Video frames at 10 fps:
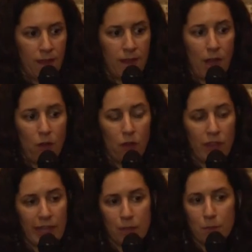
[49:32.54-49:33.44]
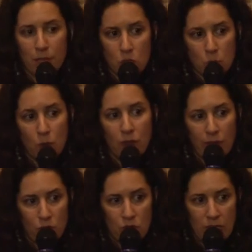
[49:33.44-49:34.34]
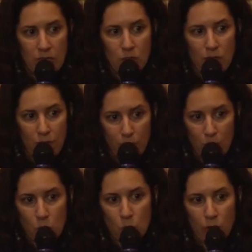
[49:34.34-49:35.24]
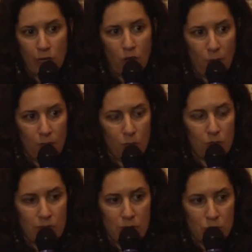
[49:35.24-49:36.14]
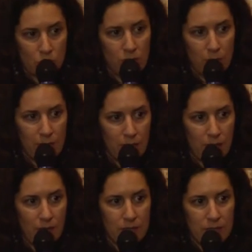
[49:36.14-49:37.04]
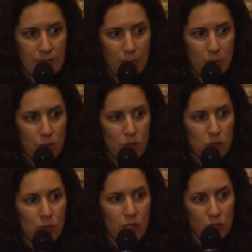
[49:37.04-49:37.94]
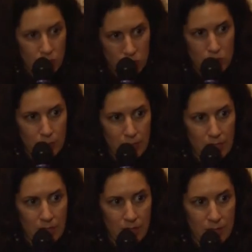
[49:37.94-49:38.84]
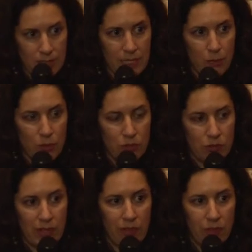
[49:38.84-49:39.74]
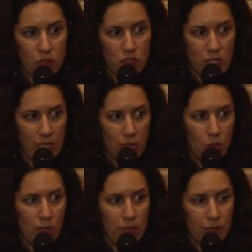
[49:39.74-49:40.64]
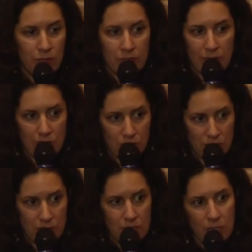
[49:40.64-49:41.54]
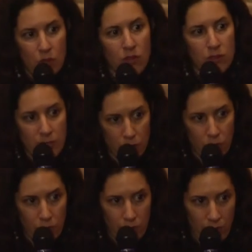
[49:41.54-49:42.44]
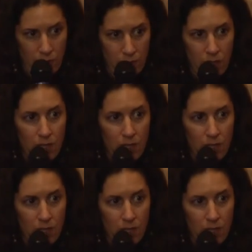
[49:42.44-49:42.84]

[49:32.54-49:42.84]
Now, they had much more, and they continued to have much more in common with their Sunni middle-class neighbors or their Christian middle-class neighbors than the Shia who live in Sadr city or in the south of Iraq.